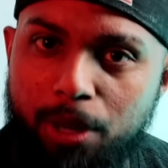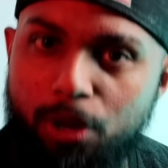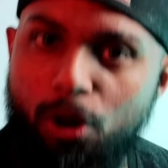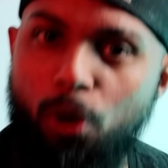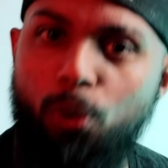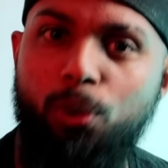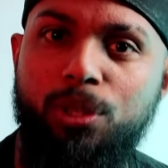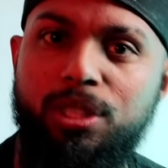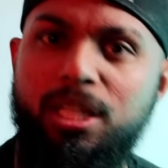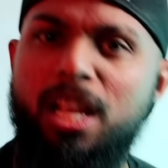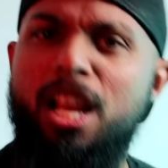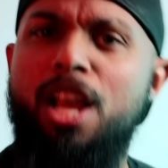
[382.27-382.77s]
You
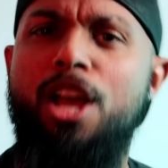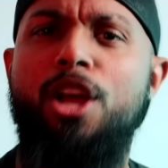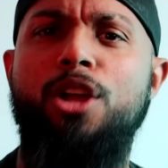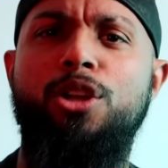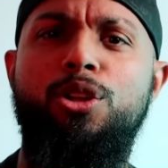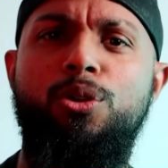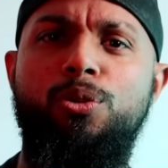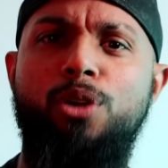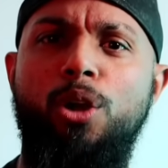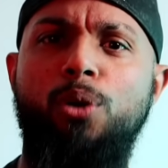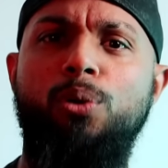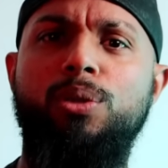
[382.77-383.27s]
notice
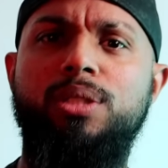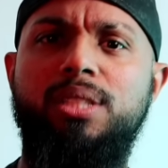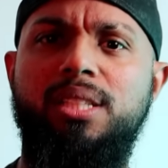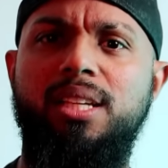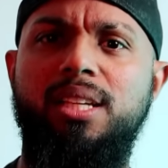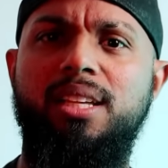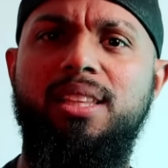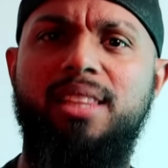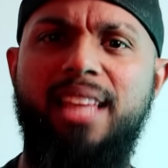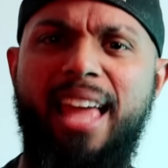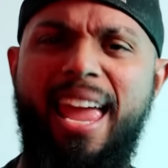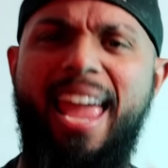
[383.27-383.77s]

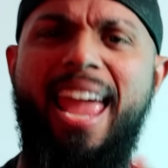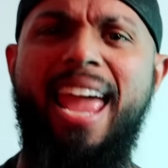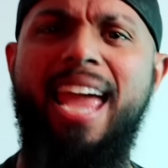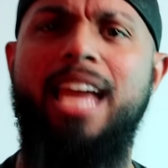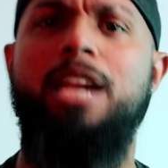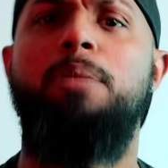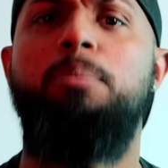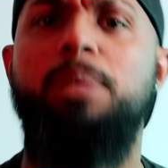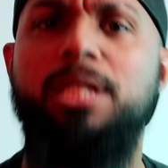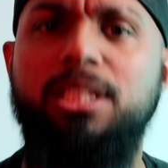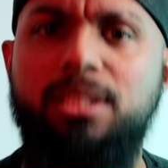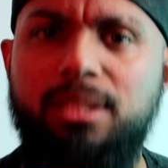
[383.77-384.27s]
that the
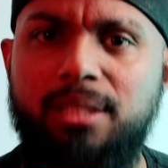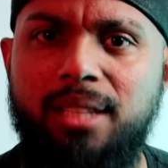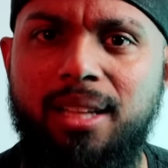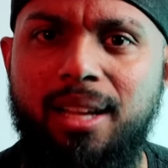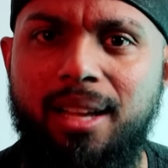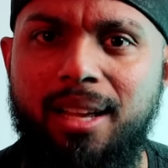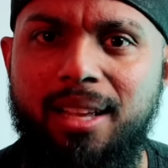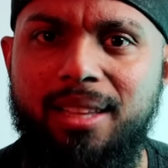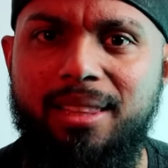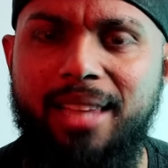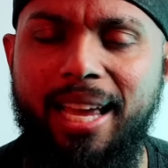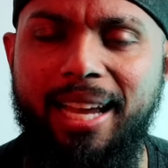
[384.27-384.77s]
animus
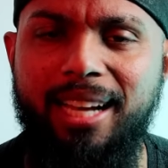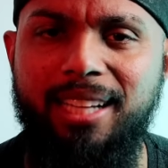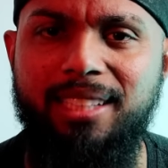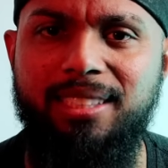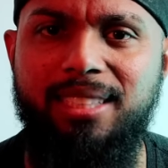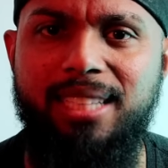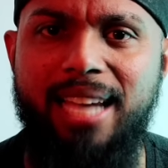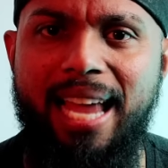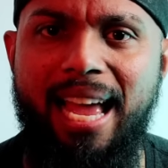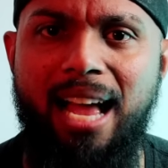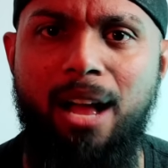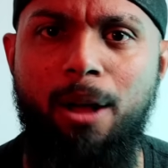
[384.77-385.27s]
that
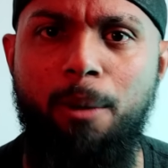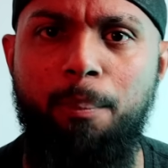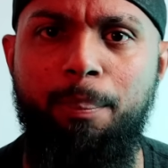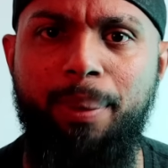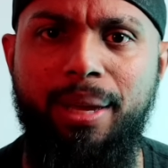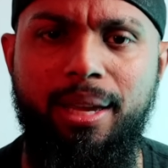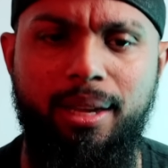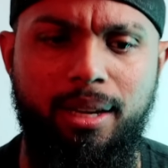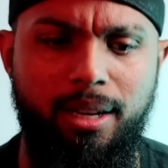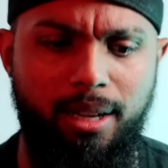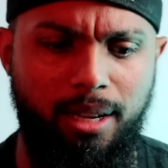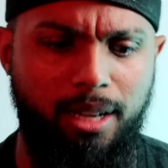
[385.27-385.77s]
is now
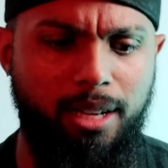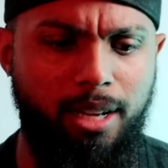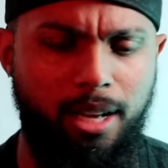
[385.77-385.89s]
being